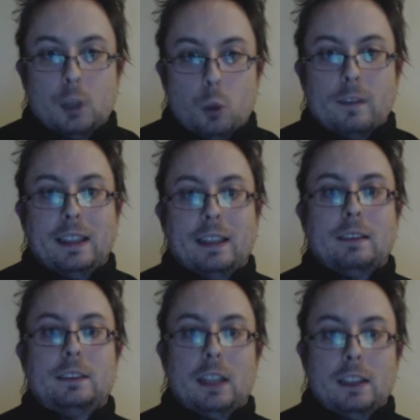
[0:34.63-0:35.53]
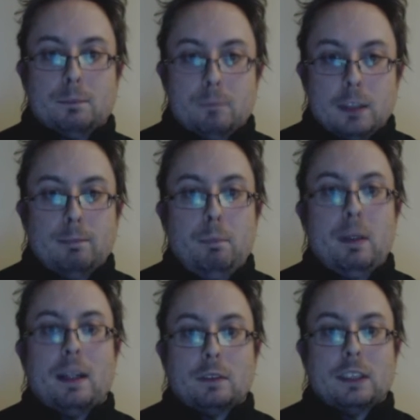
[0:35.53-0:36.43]
so the chant must be
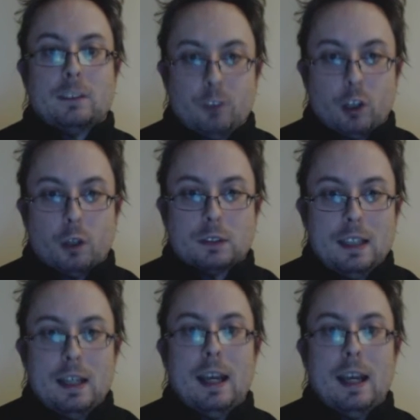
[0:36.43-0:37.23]
pronounced as follows.